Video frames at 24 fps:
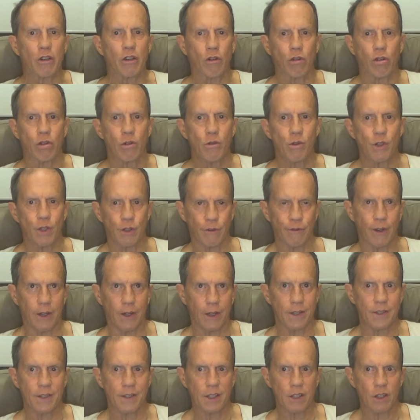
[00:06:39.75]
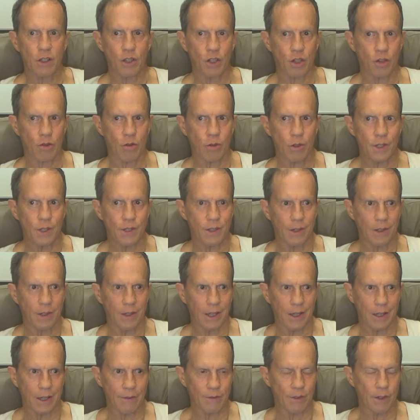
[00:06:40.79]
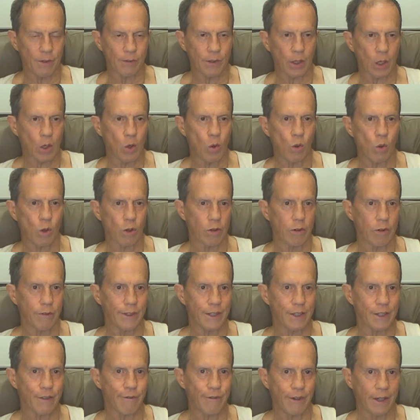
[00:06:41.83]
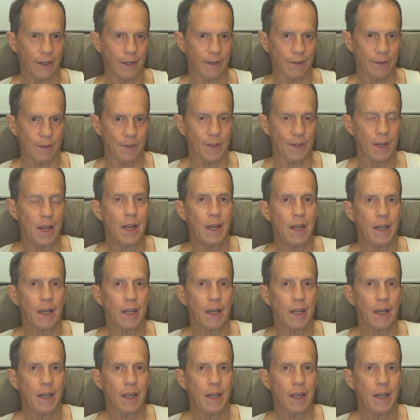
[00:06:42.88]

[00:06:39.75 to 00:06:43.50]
crucifies and destroys the lives of a quarter of its fathers